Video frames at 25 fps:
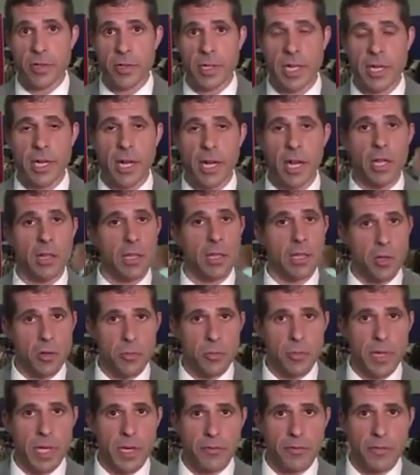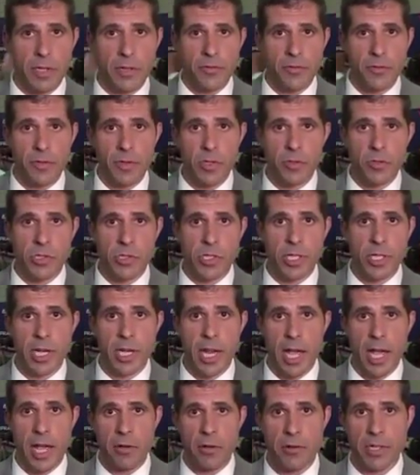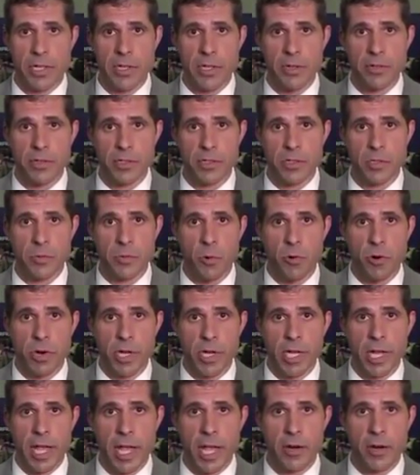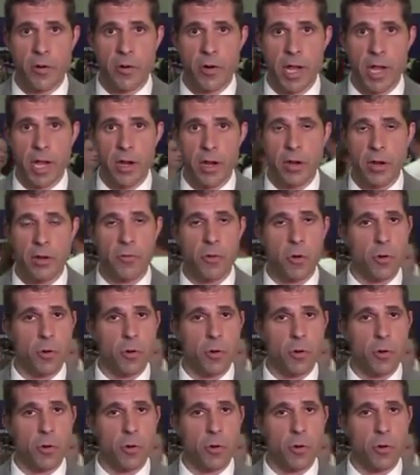So again, a little bit of confusion out here this morning at O'Hare.